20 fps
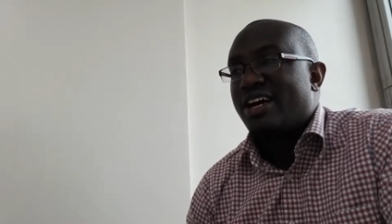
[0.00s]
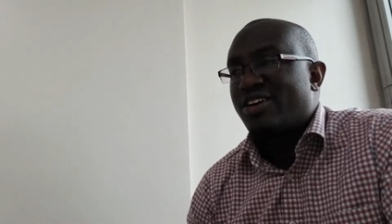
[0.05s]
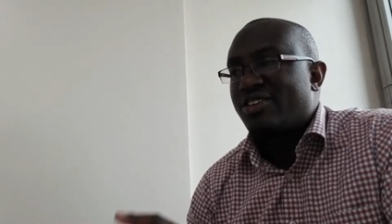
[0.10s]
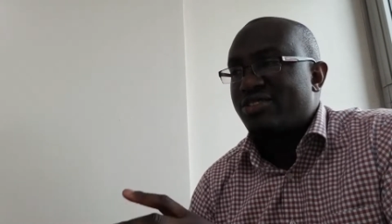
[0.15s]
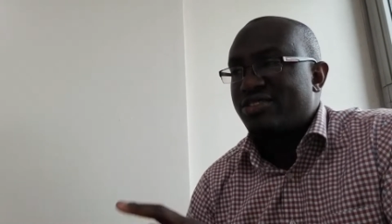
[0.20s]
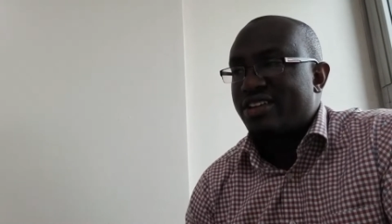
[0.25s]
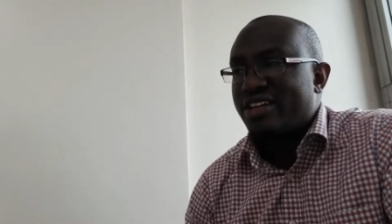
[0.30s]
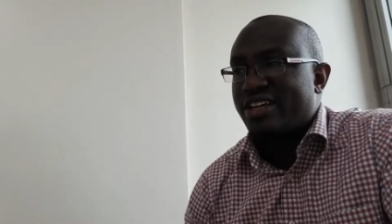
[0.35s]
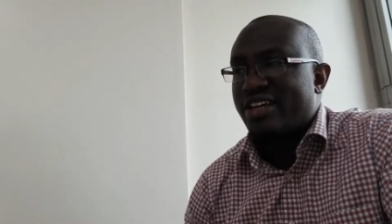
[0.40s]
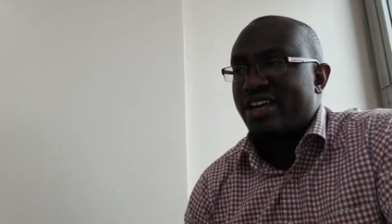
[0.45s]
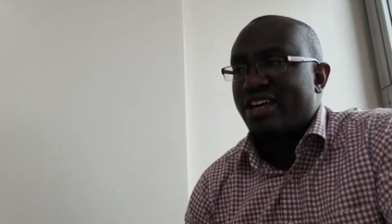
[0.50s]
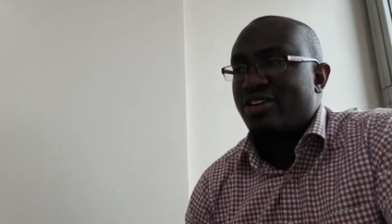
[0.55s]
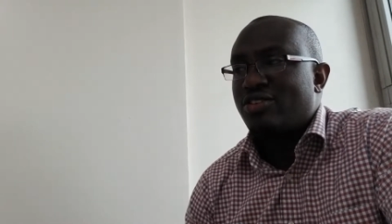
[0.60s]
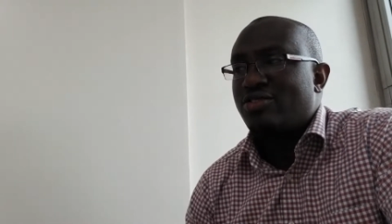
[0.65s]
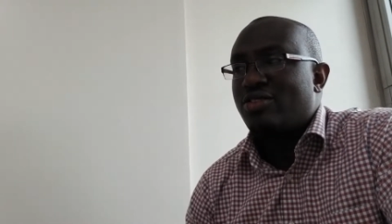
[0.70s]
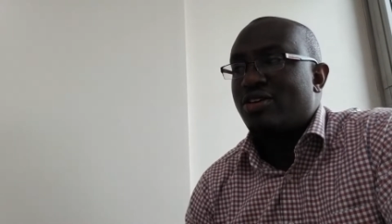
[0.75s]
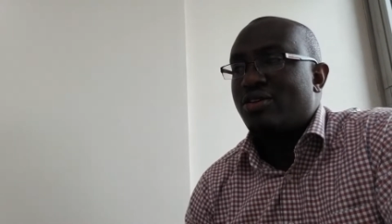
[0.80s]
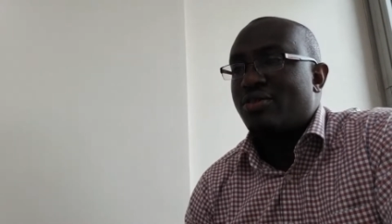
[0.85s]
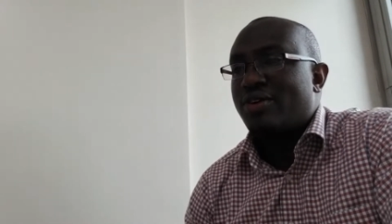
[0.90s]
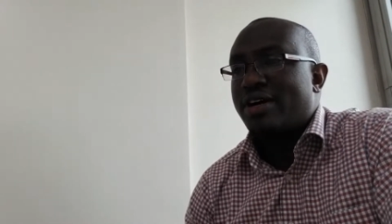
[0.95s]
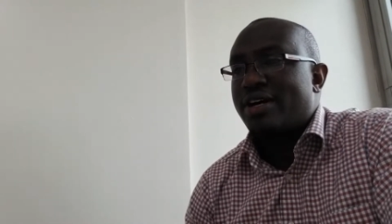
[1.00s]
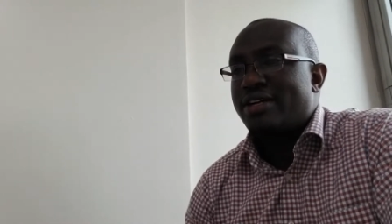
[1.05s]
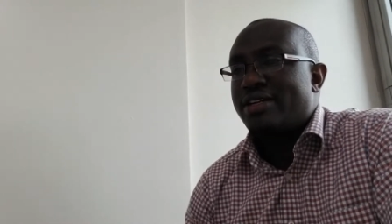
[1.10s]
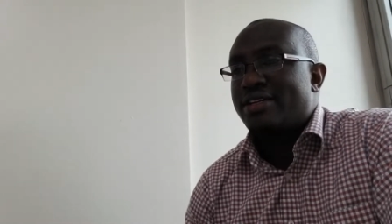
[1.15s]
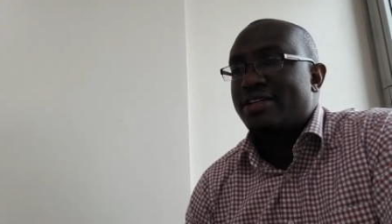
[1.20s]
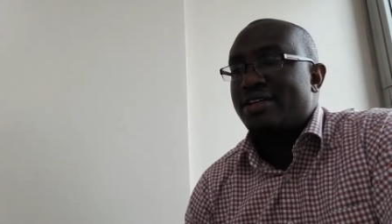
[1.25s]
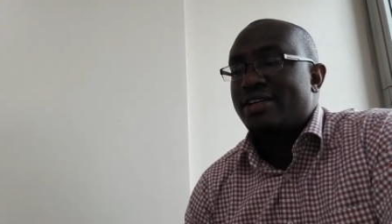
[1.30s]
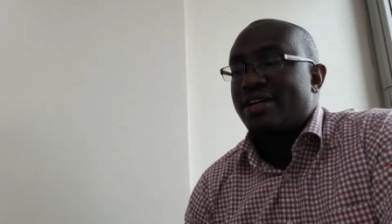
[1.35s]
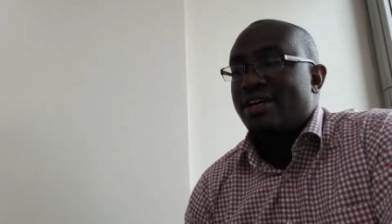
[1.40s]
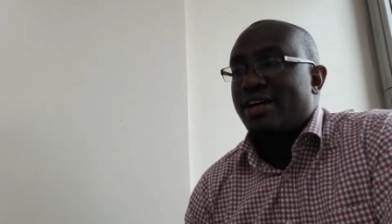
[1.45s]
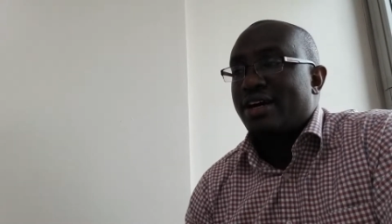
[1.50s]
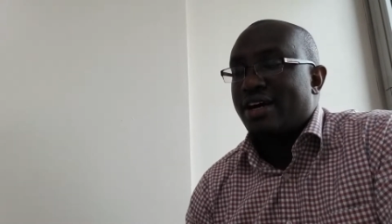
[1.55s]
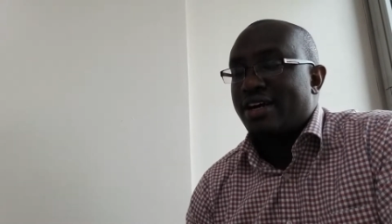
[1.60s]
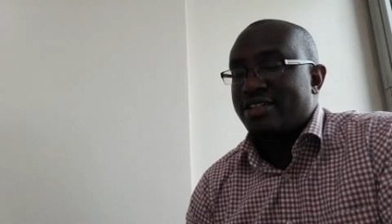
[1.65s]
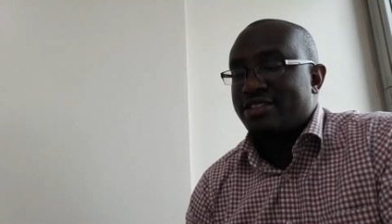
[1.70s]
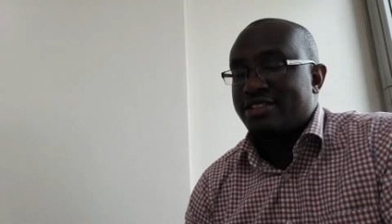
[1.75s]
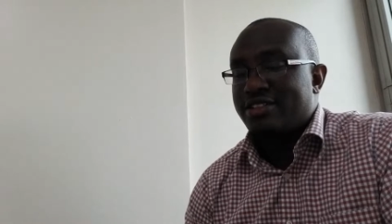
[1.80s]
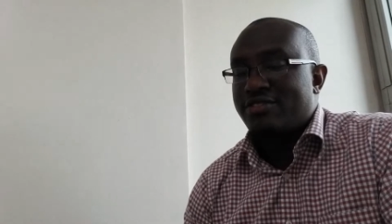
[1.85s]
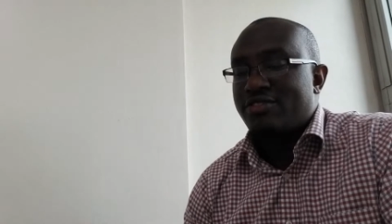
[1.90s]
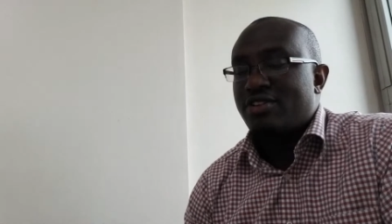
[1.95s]
I got the KU award
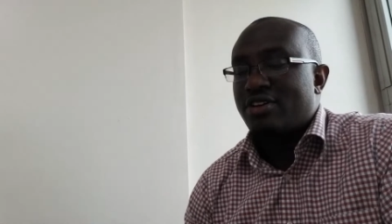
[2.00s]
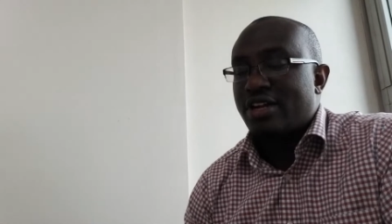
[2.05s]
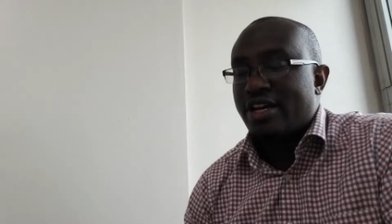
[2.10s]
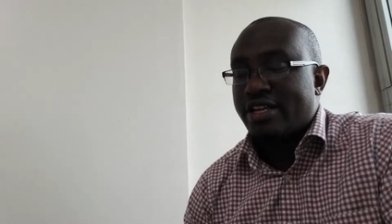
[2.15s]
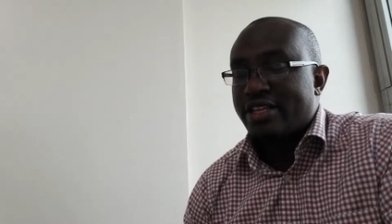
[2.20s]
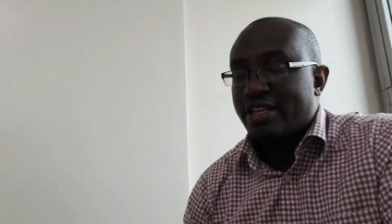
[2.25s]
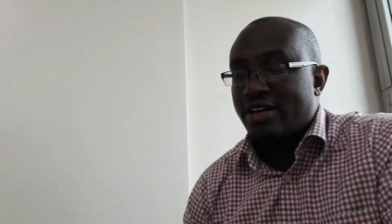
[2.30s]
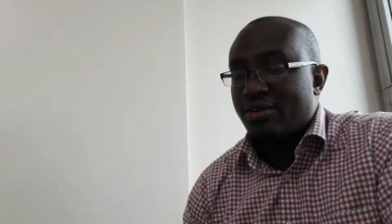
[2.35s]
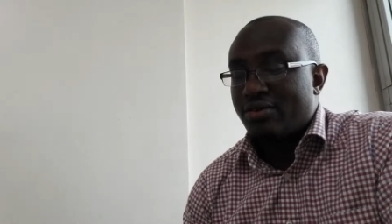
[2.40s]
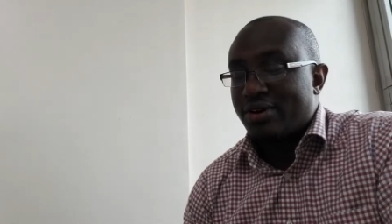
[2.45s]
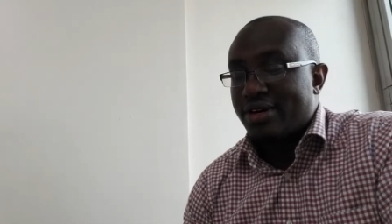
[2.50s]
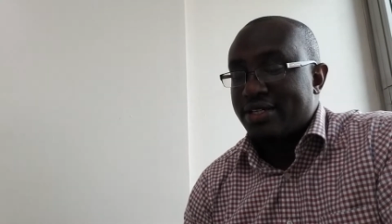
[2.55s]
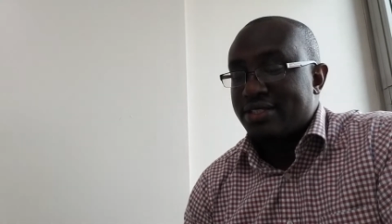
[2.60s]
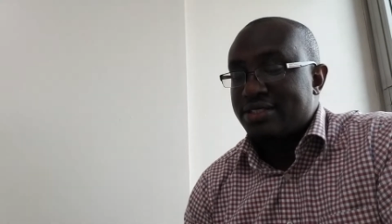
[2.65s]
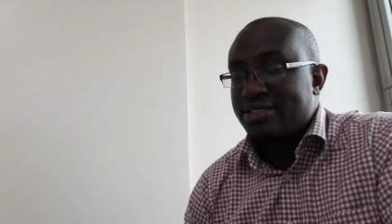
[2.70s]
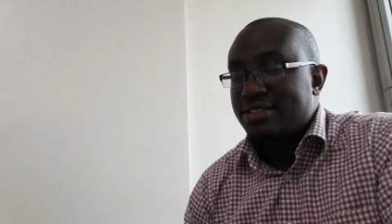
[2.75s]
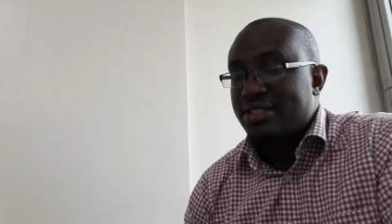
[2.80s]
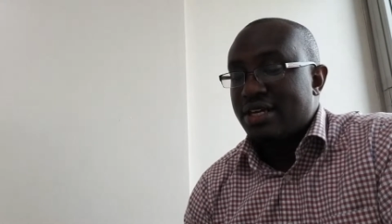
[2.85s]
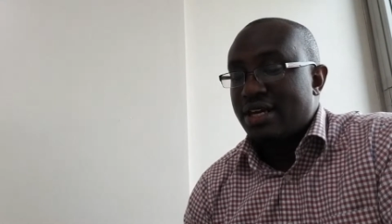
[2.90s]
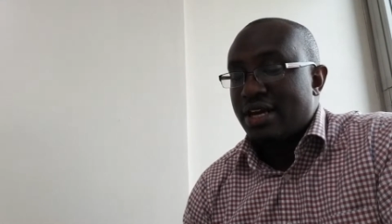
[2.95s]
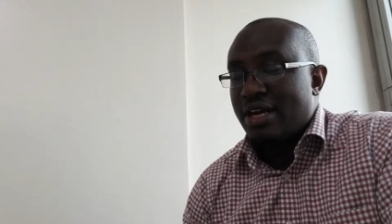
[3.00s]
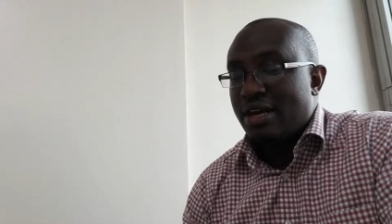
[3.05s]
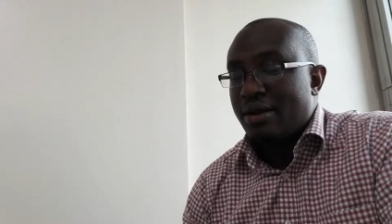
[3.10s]
and several other awards.